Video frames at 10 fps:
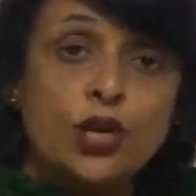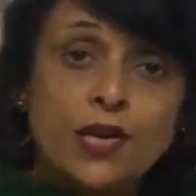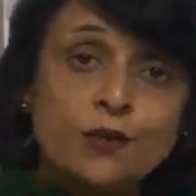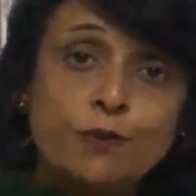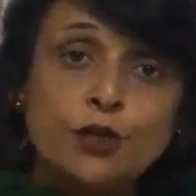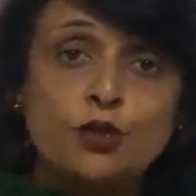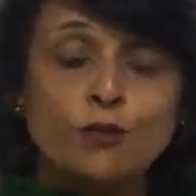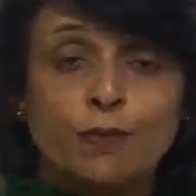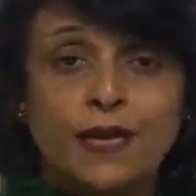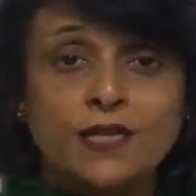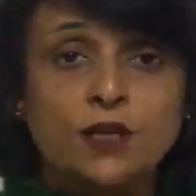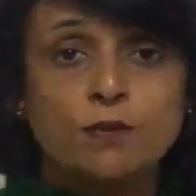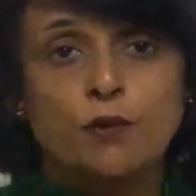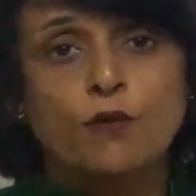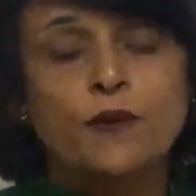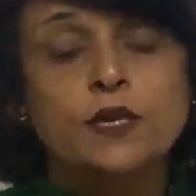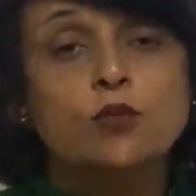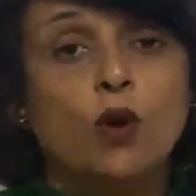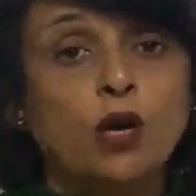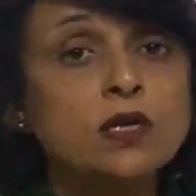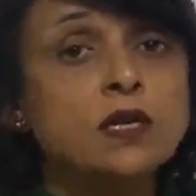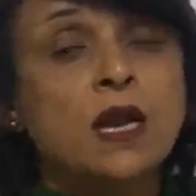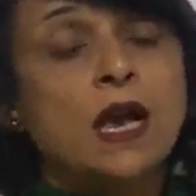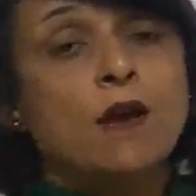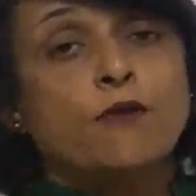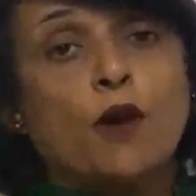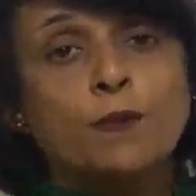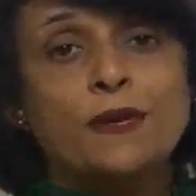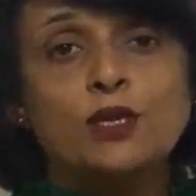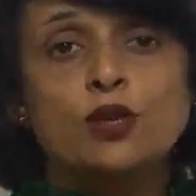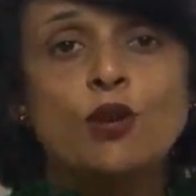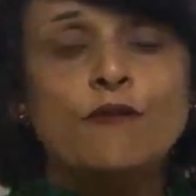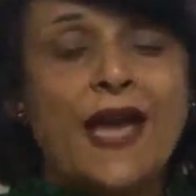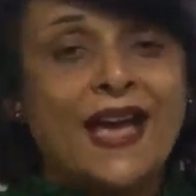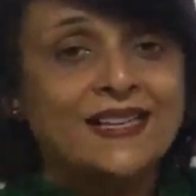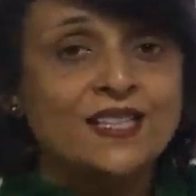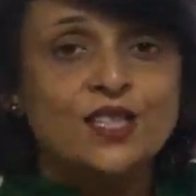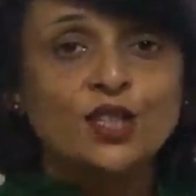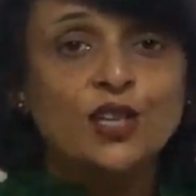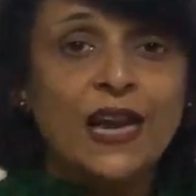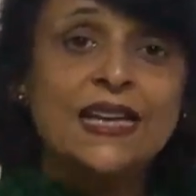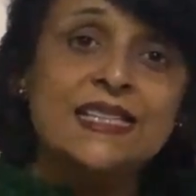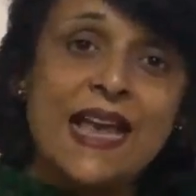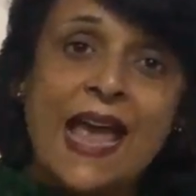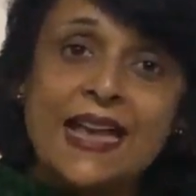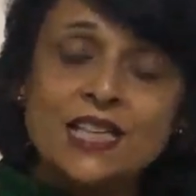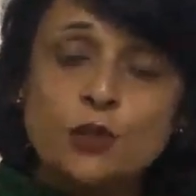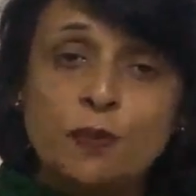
change which took place in prophase was formation of aster rays and